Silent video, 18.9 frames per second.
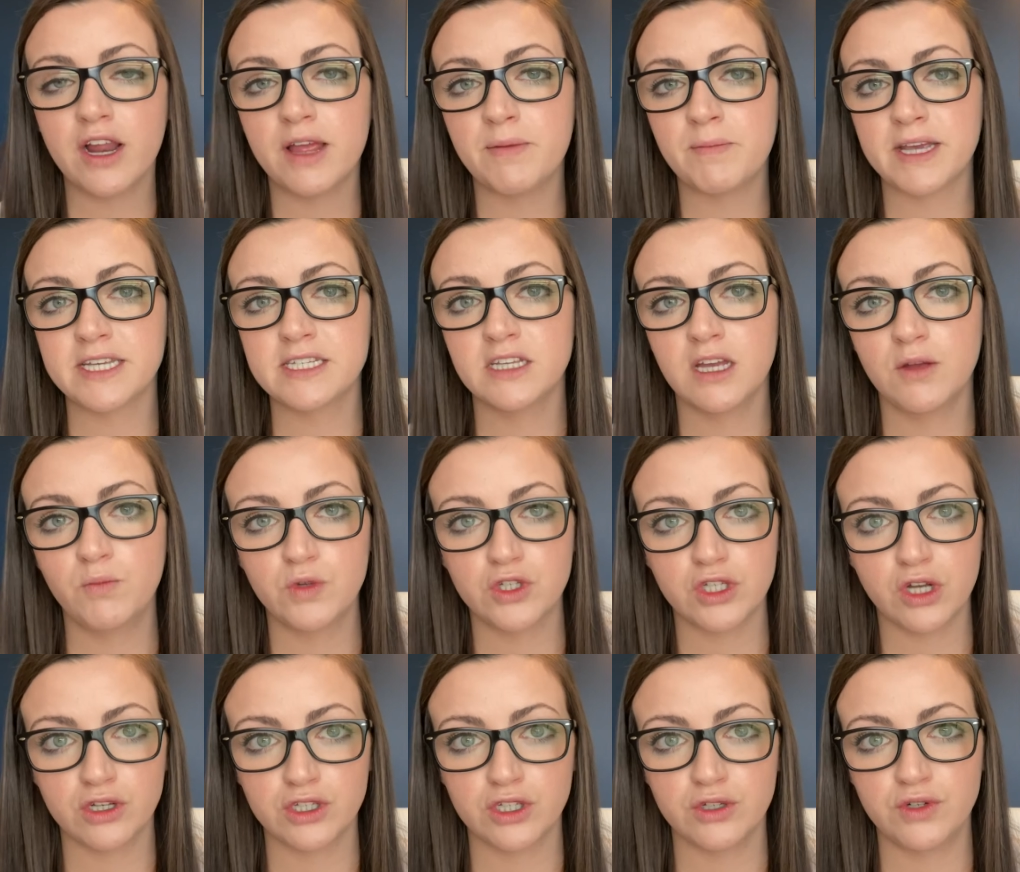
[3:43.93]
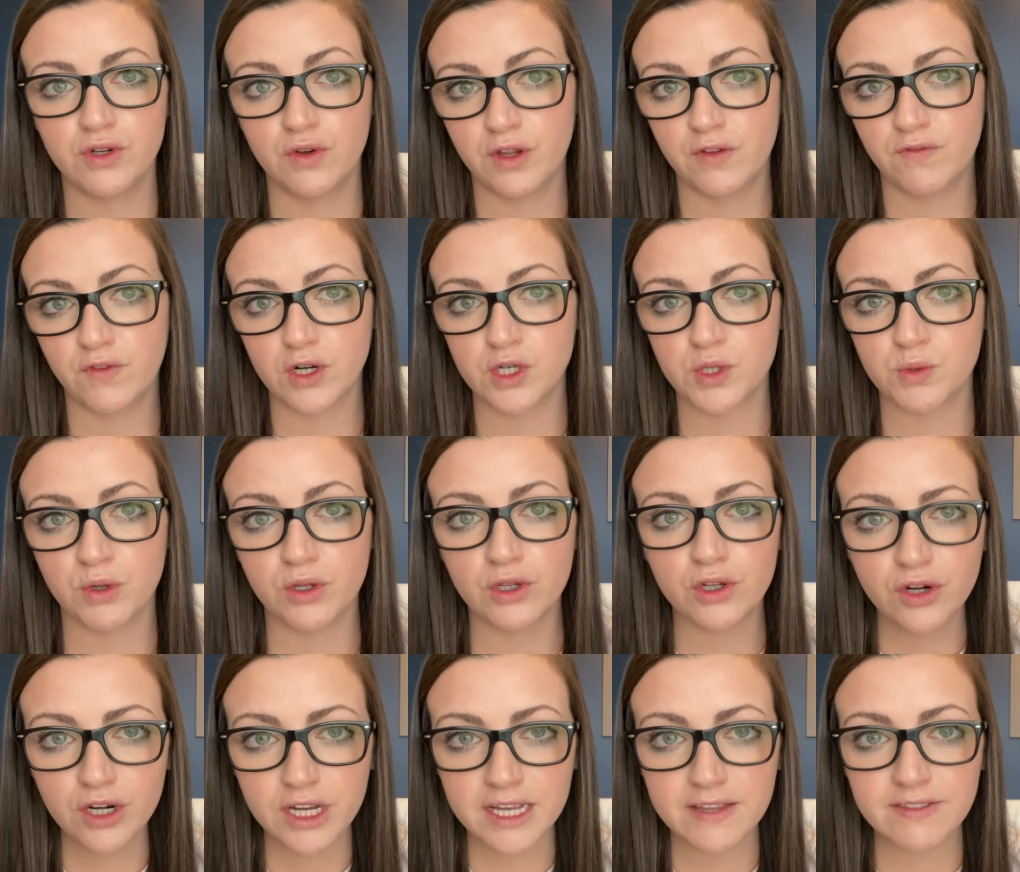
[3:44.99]
And my son was also doing virtual
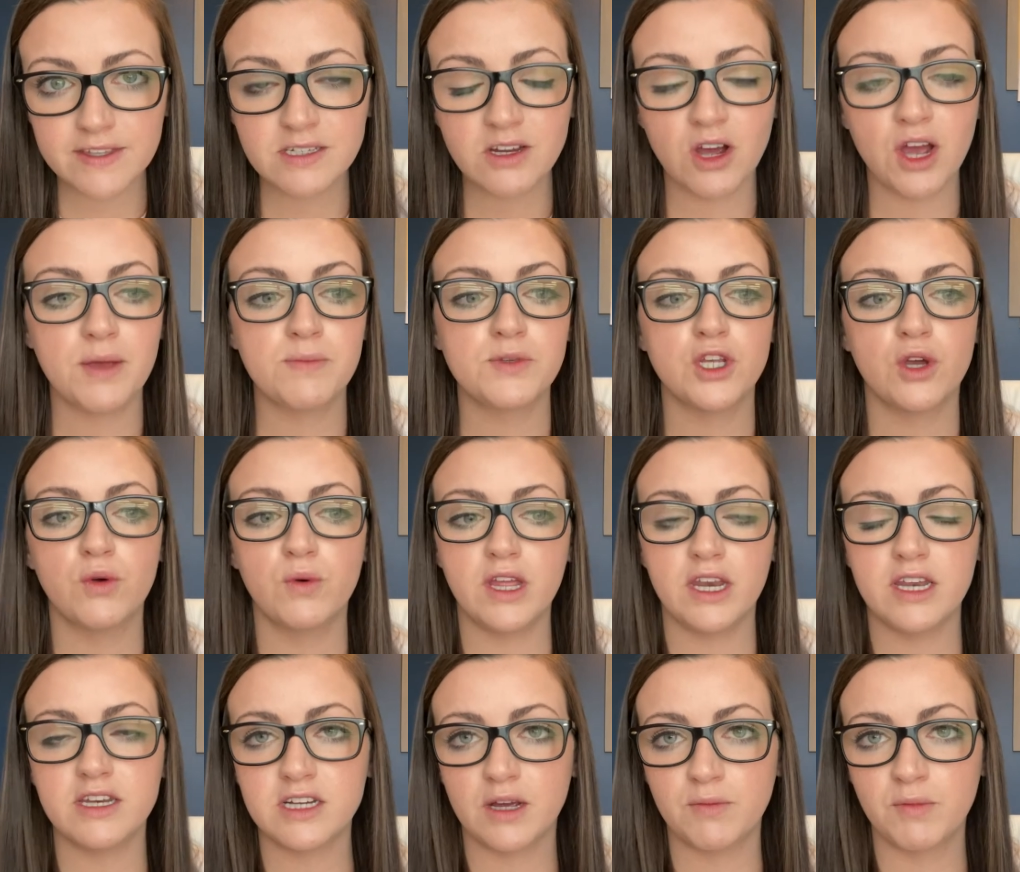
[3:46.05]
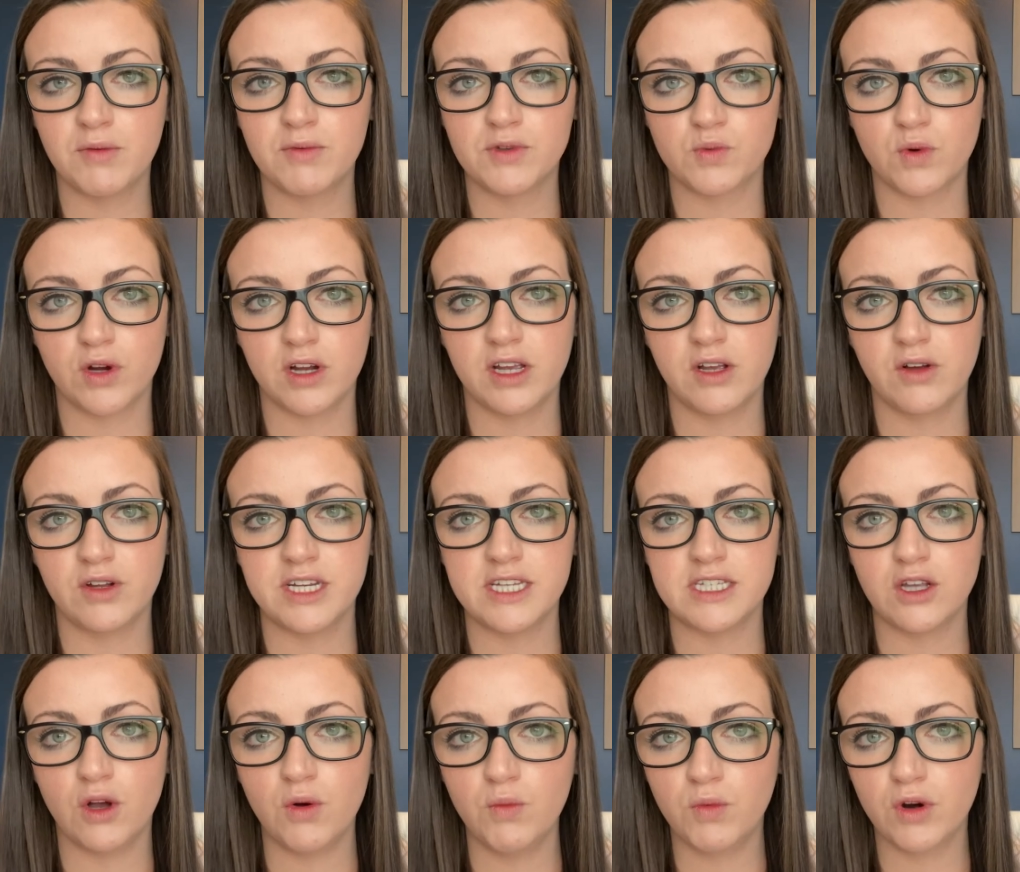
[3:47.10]
learning at the time, so anytime he was working on his
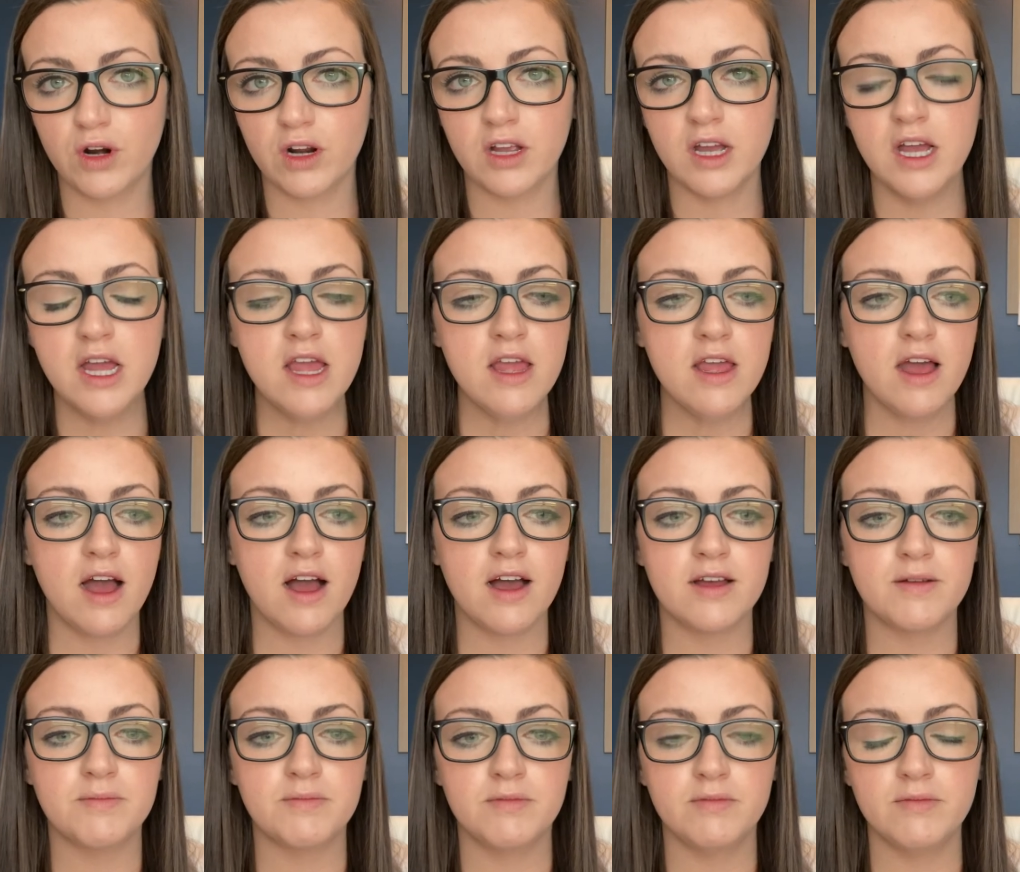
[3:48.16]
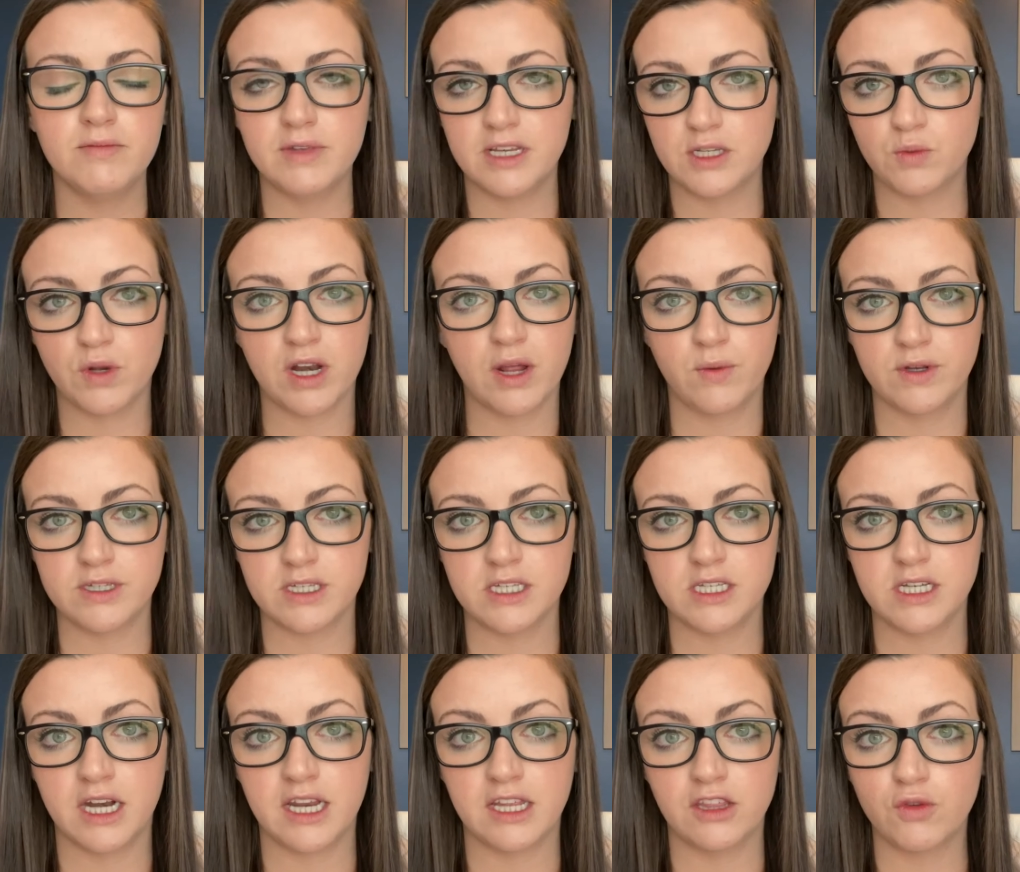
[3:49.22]
homework um, is when I wasn't studying.